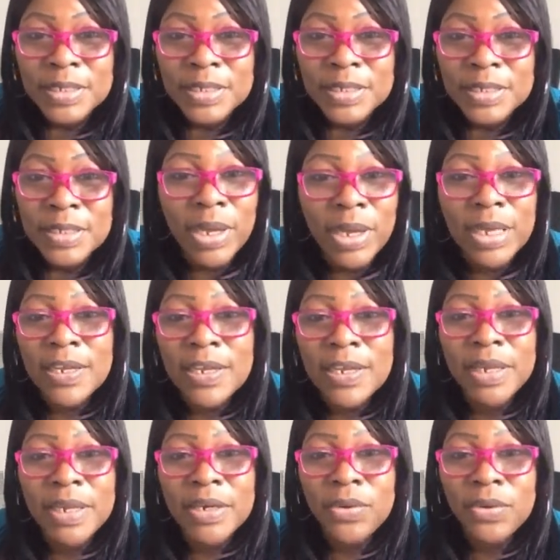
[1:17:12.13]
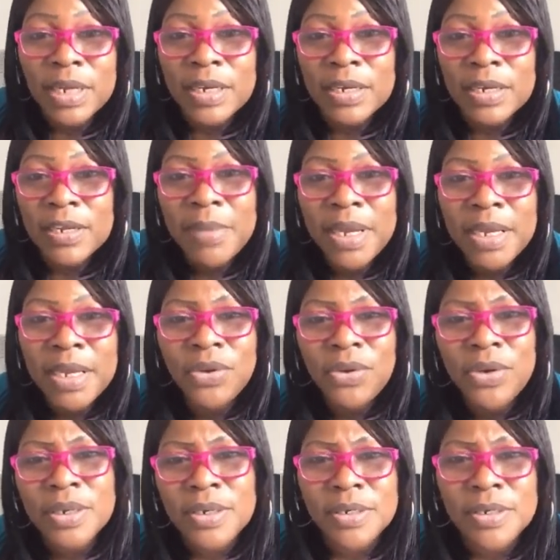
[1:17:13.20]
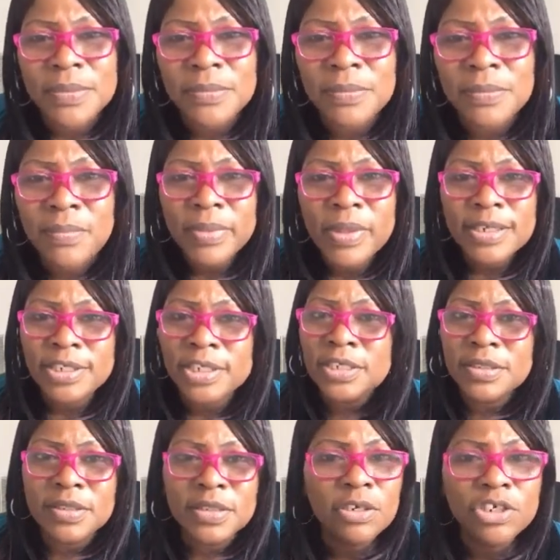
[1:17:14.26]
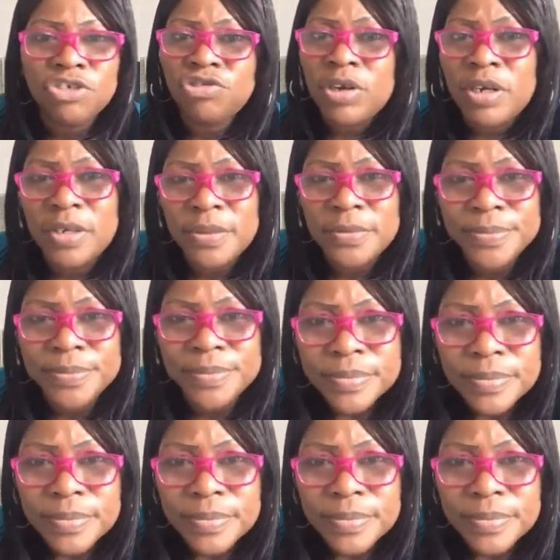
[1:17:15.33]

That's why I love my daughter. I love my daughter. She is so strong.